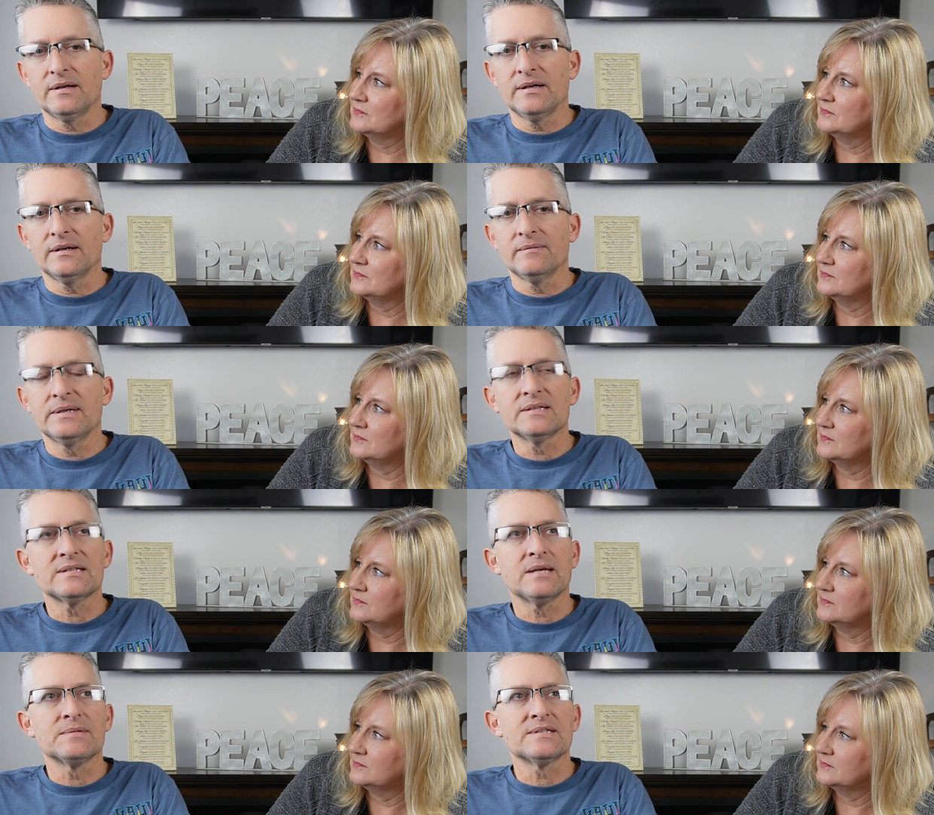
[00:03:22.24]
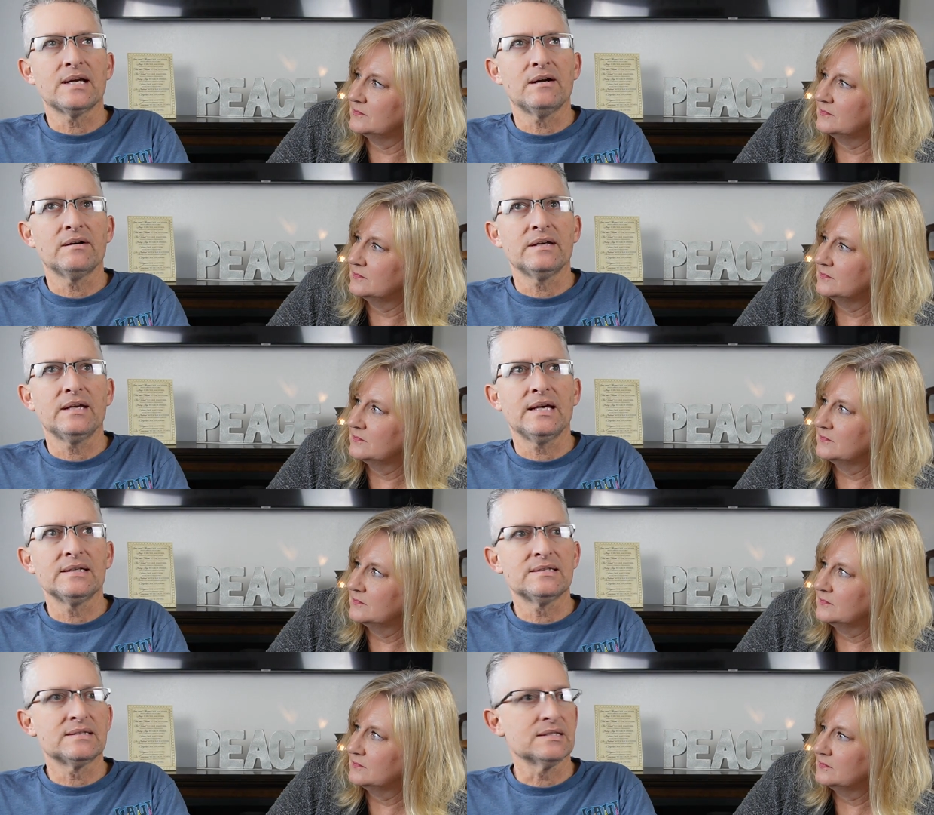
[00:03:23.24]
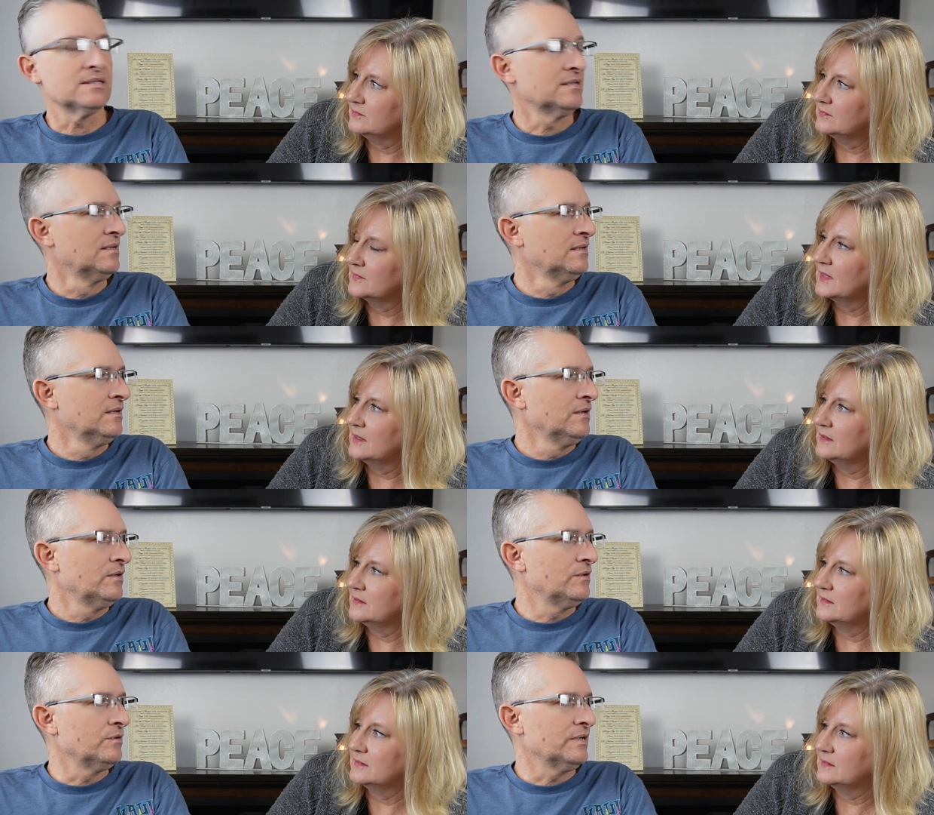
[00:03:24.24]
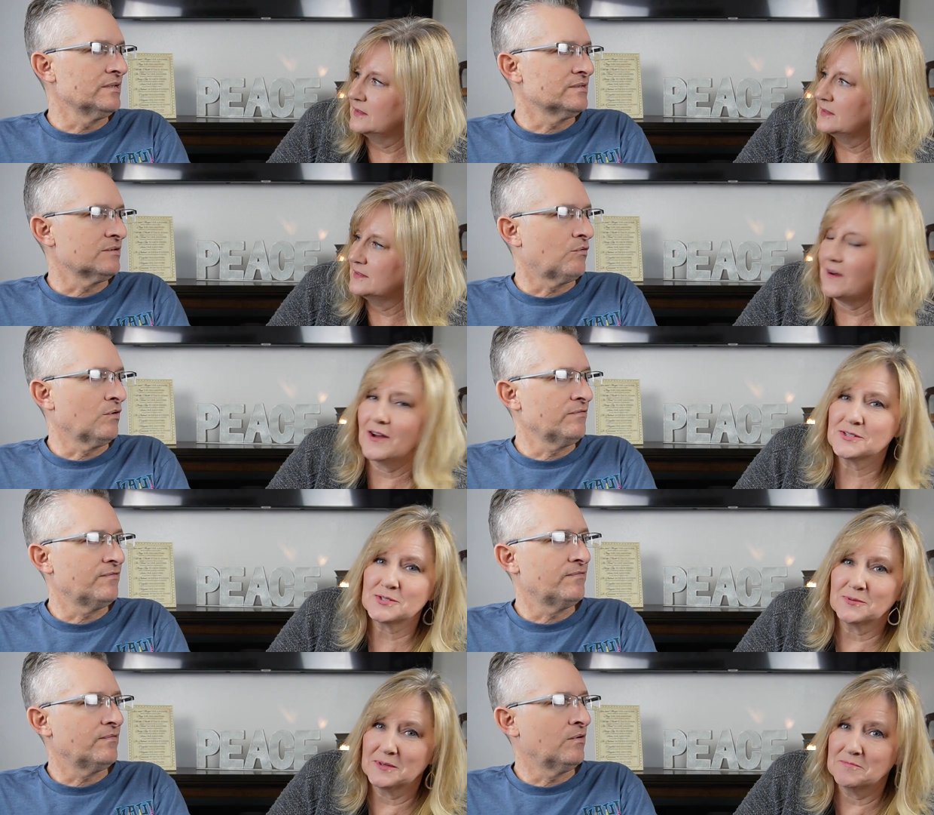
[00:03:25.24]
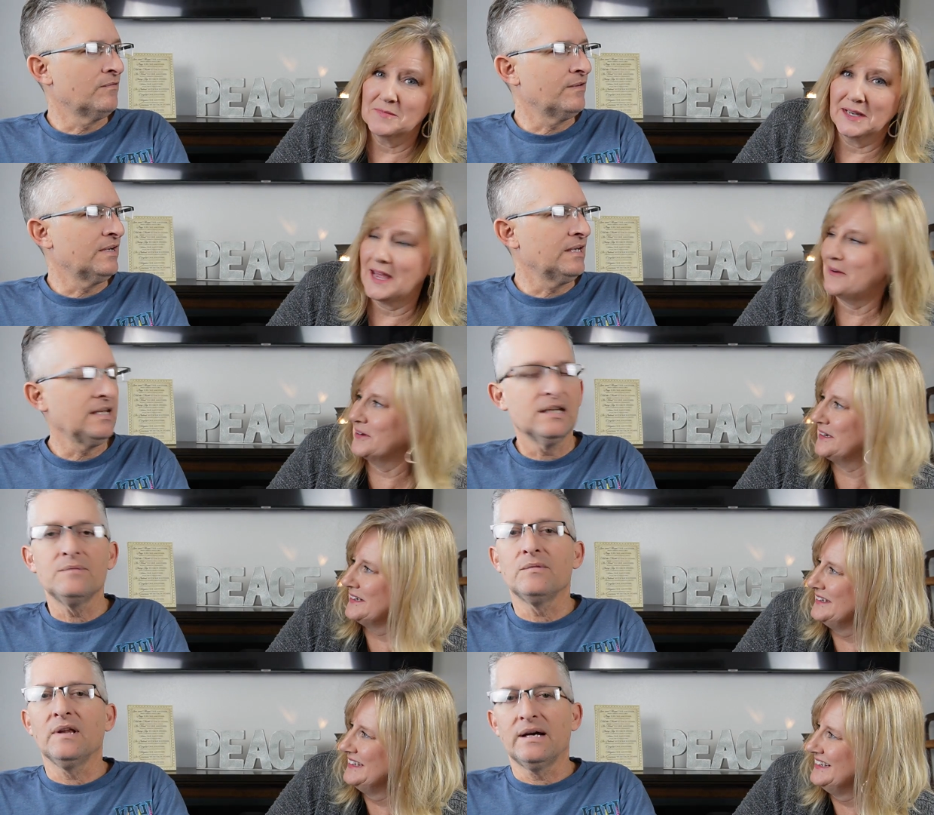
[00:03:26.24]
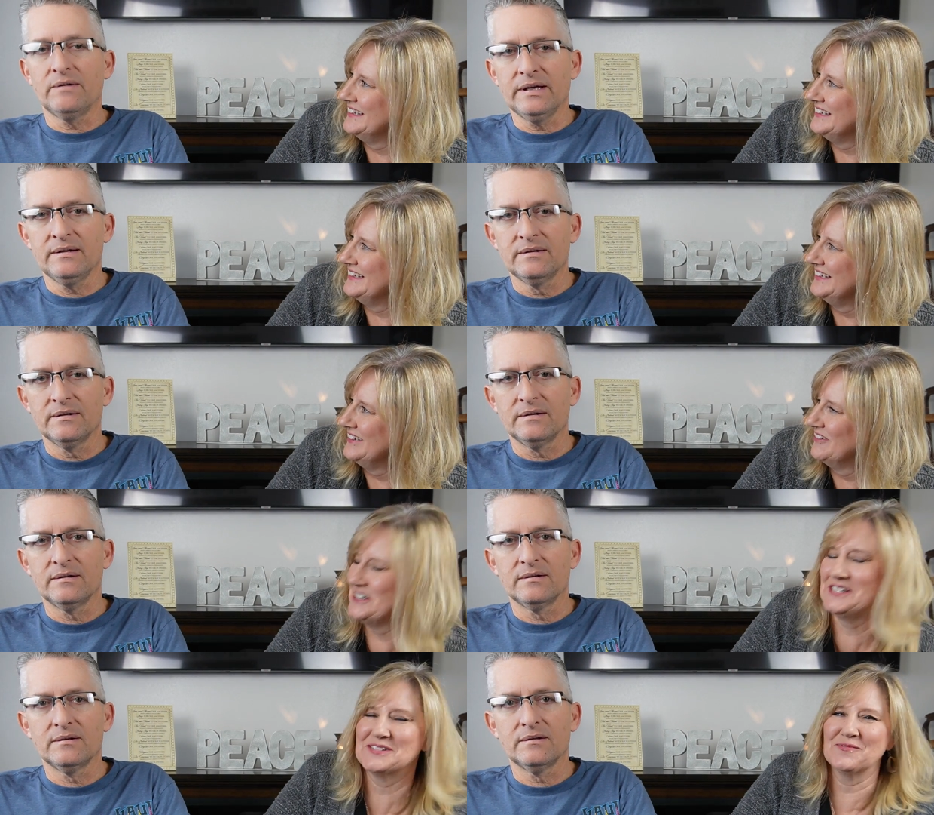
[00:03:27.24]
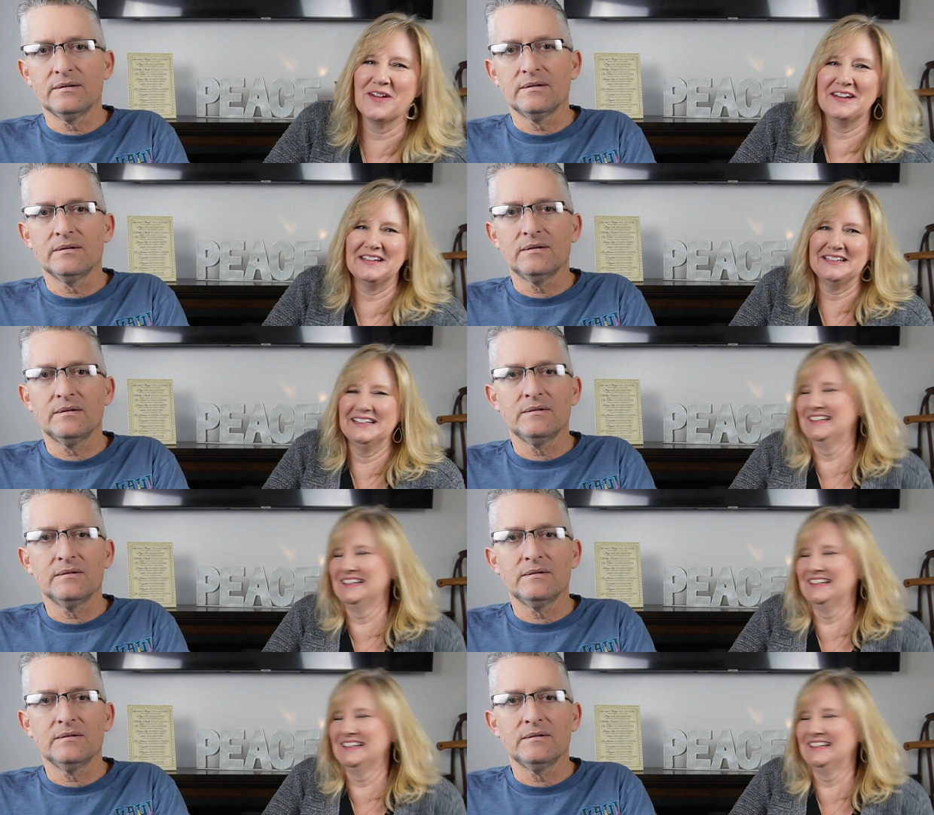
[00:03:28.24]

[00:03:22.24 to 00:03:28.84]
Speaker 1: Uh, his name is Aaron Edson, who is an orphan. also in orphan Malawi. in Malawi,
Speaker 2: which is funny.